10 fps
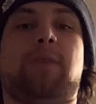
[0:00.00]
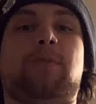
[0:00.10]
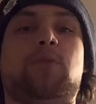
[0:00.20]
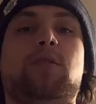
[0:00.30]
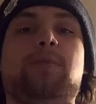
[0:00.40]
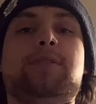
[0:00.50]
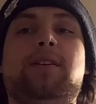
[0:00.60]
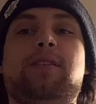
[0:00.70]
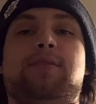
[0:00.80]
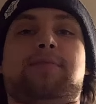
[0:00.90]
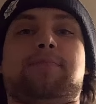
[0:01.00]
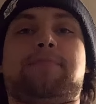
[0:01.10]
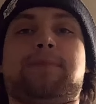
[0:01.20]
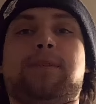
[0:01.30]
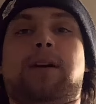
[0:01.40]
Time to go upstairs. I
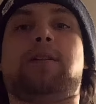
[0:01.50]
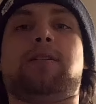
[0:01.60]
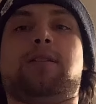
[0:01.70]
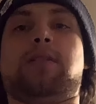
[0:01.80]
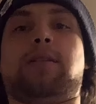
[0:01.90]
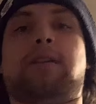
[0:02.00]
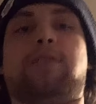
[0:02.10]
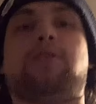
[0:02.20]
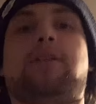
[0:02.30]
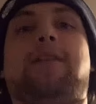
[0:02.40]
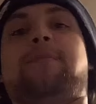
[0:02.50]
don't know